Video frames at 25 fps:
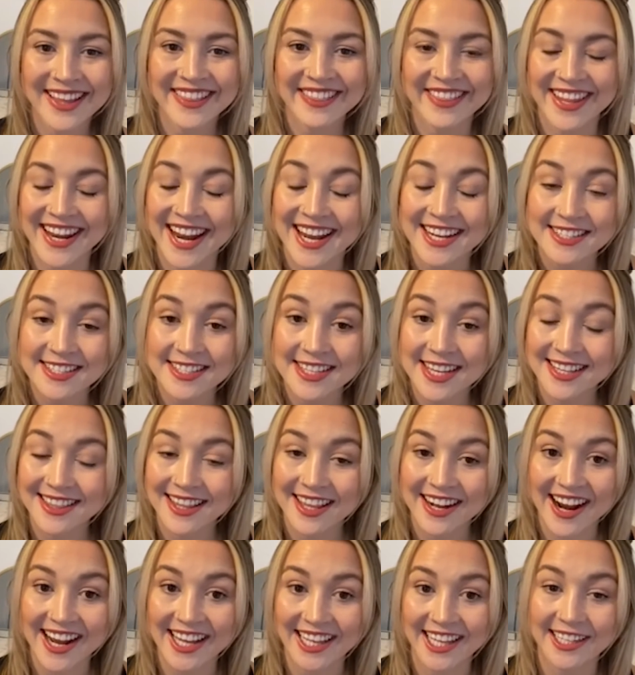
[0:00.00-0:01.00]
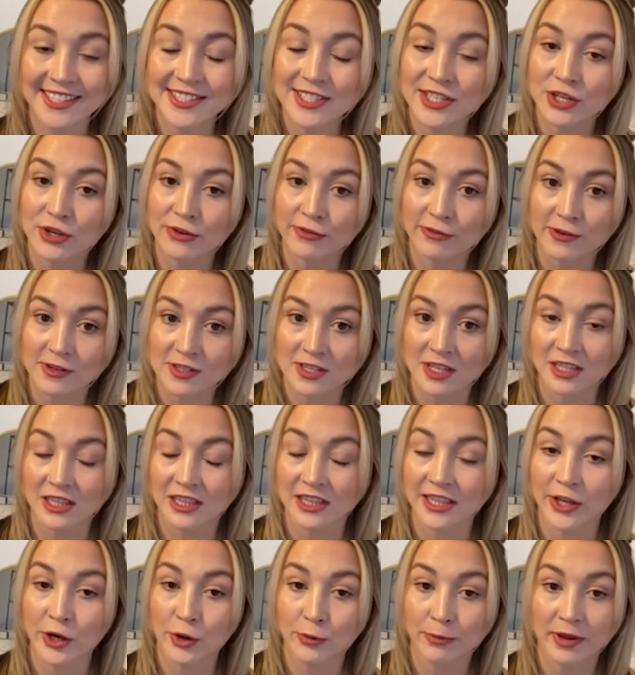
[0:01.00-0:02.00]
The next thing that I like to do for a
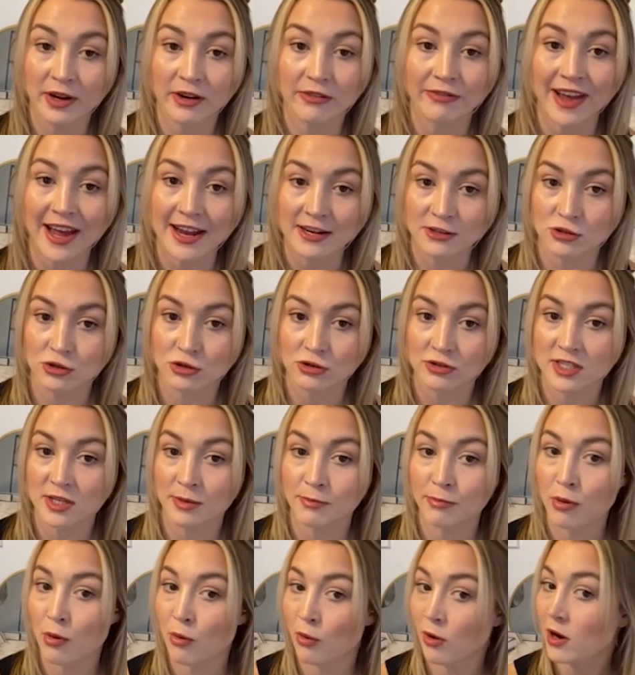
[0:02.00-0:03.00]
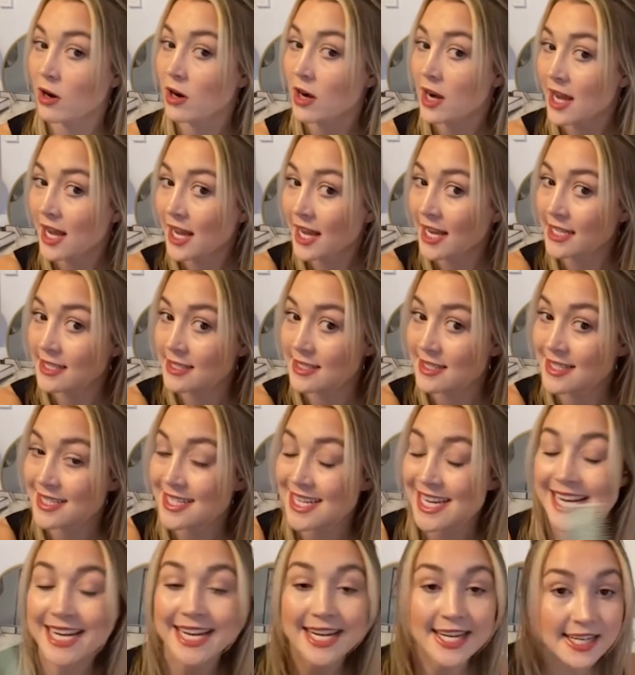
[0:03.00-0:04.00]
little bit of extra support is
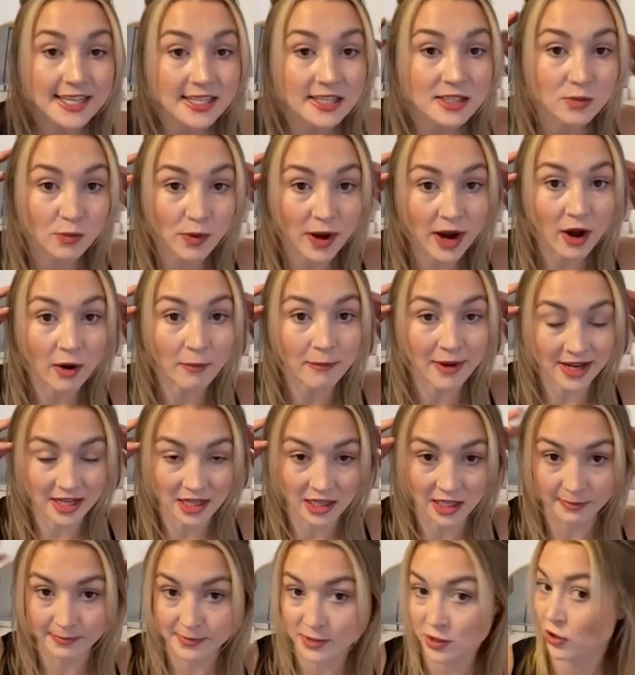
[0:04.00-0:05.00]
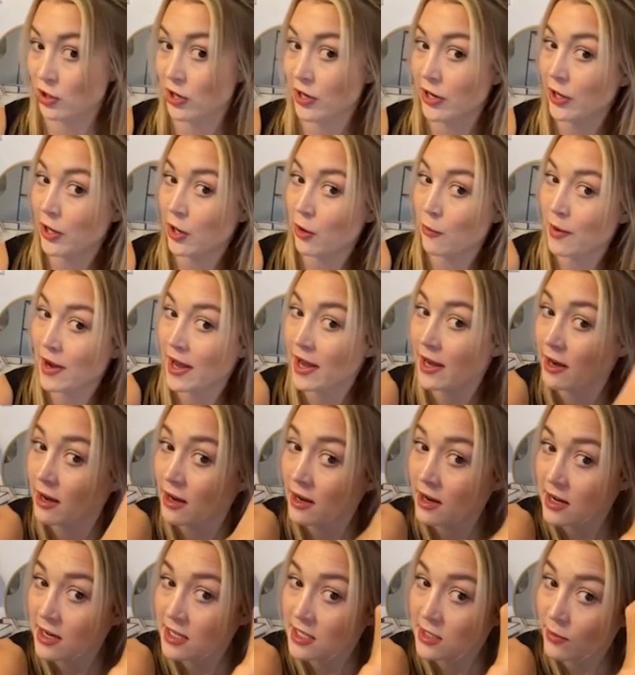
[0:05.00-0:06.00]
tease where my clips are going to go in.
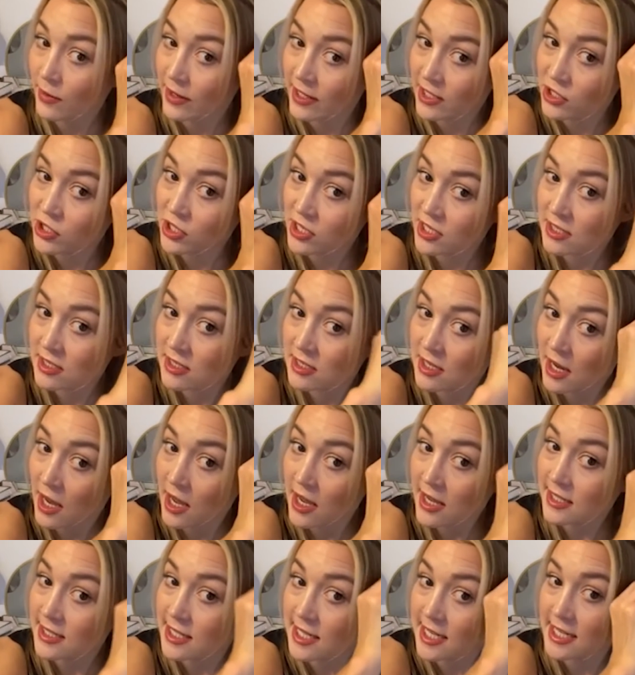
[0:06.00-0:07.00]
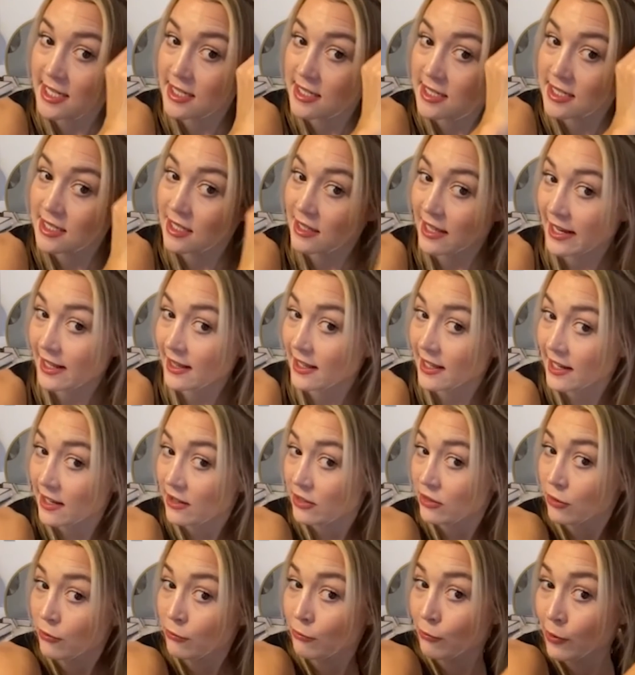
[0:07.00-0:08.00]
So I just tease slightly
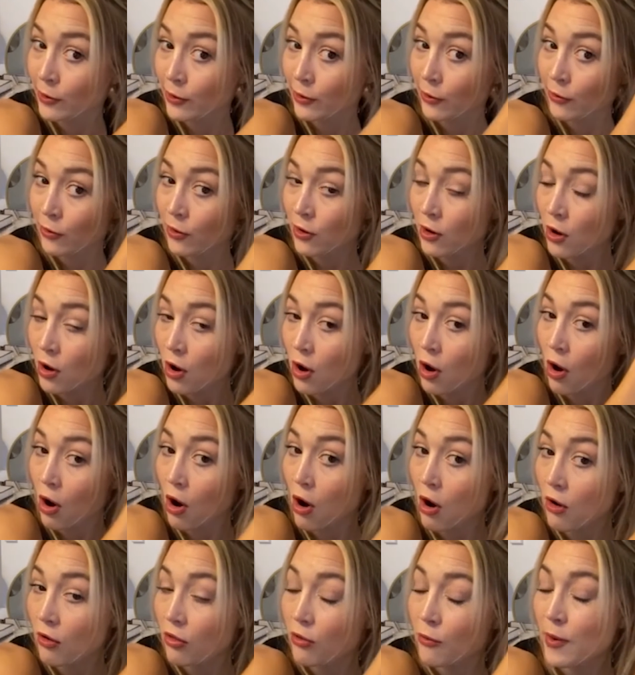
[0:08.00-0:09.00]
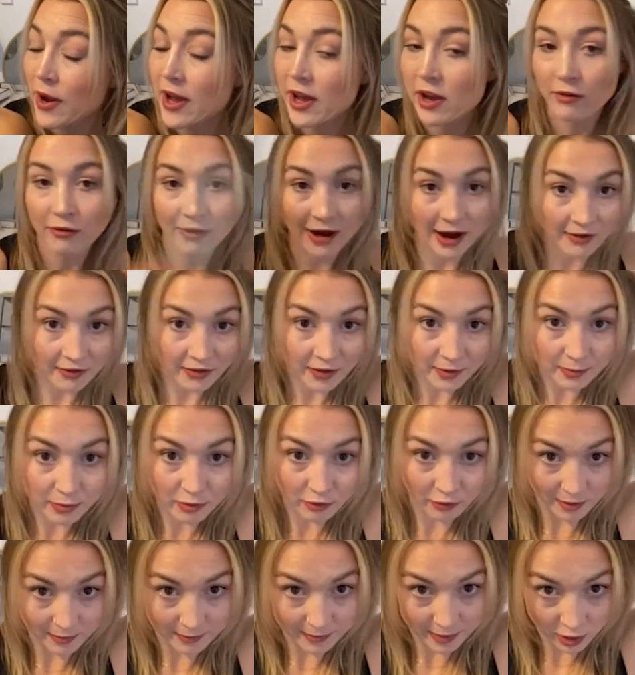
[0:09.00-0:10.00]
at the root, all the way around the
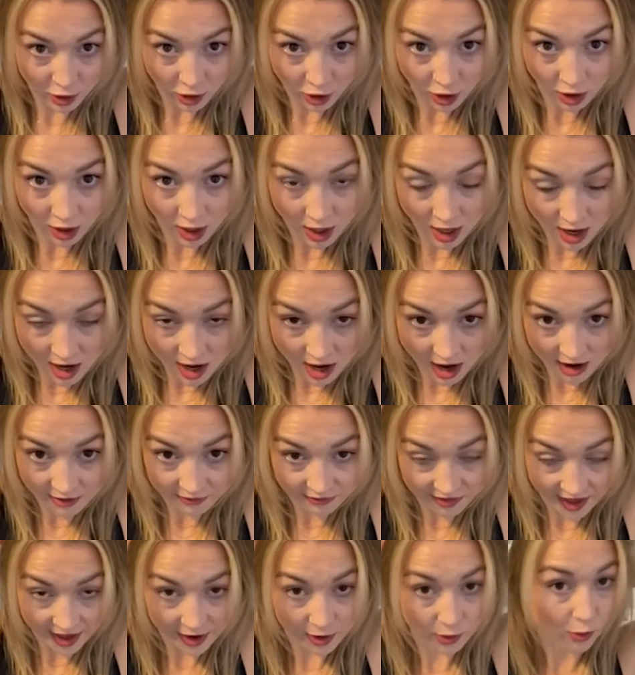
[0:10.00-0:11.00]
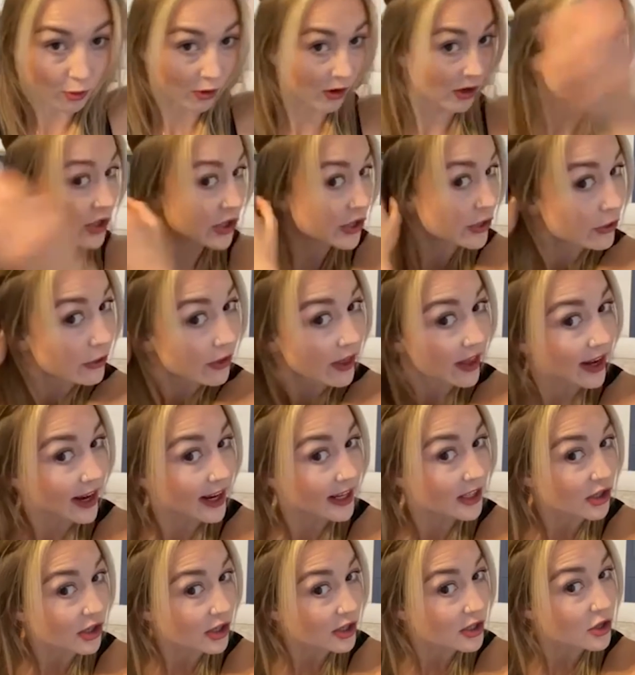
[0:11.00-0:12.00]
perimeter of that horseshoe that
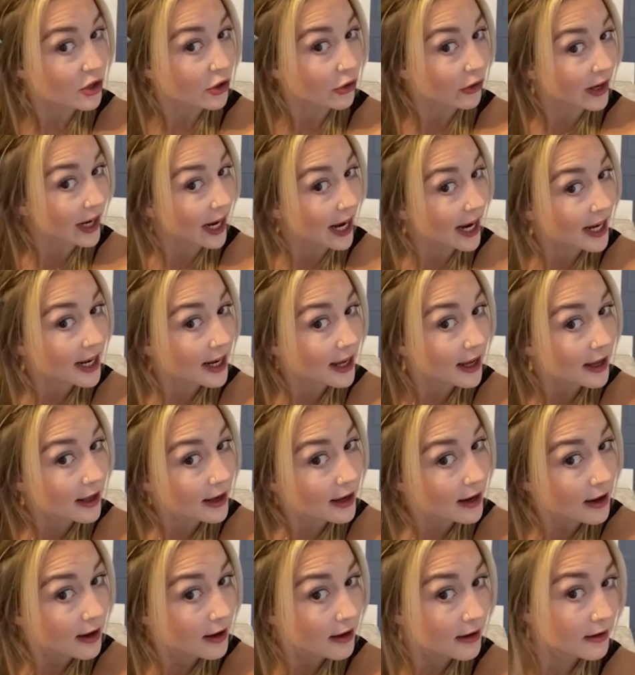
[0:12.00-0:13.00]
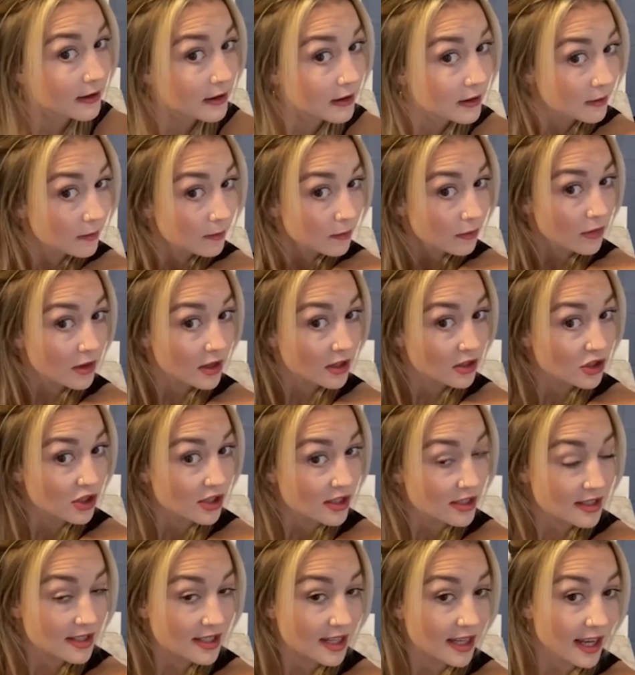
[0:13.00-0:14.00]
I just created,
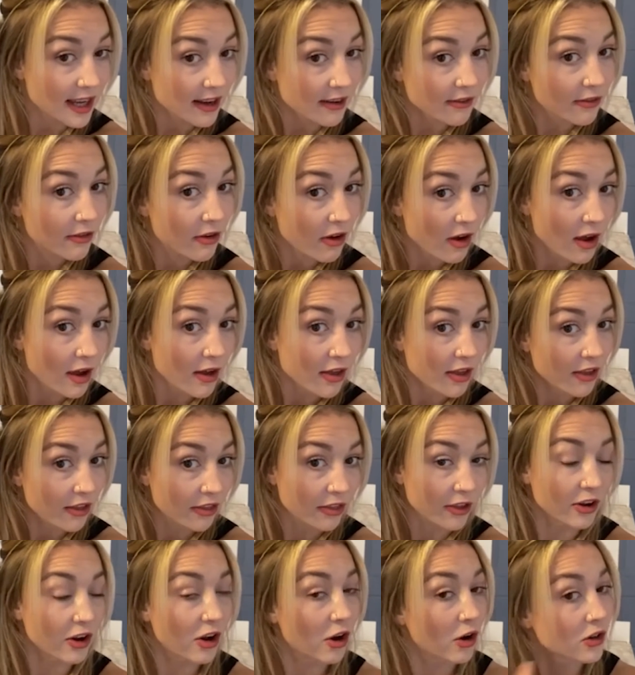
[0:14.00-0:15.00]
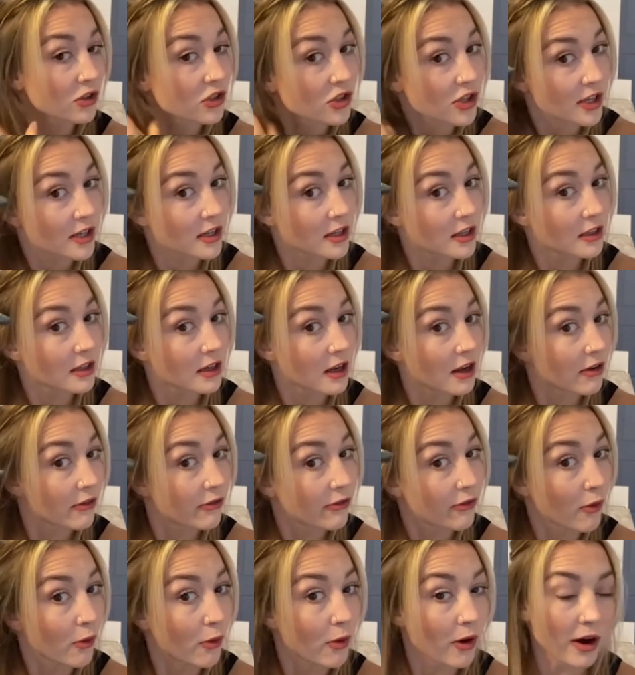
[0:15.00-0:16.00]
just to give the cushion
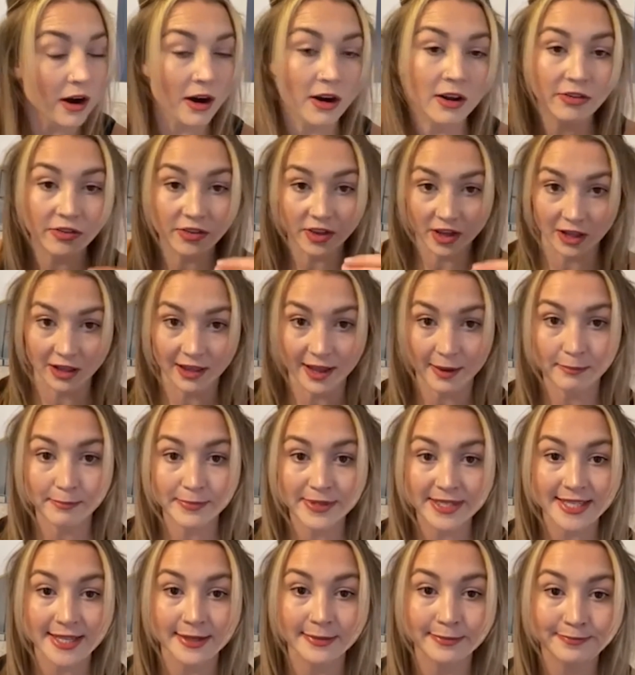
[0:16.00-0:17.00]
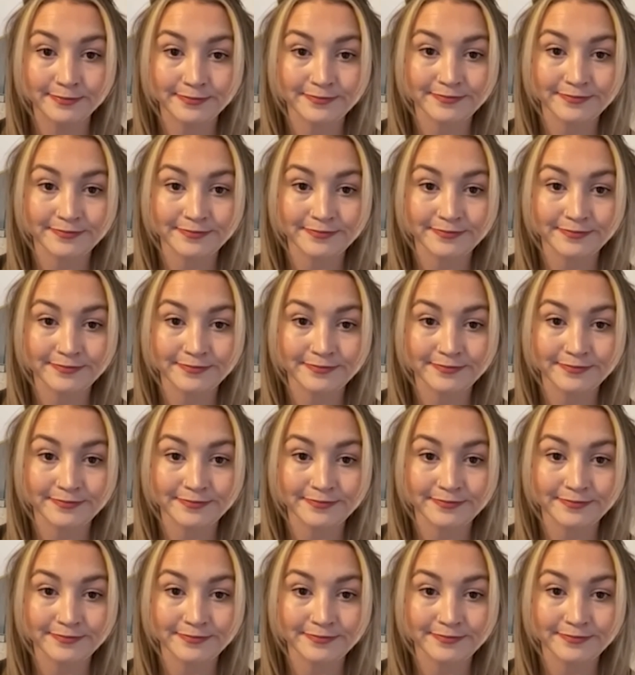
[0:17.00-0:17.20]
for the clips.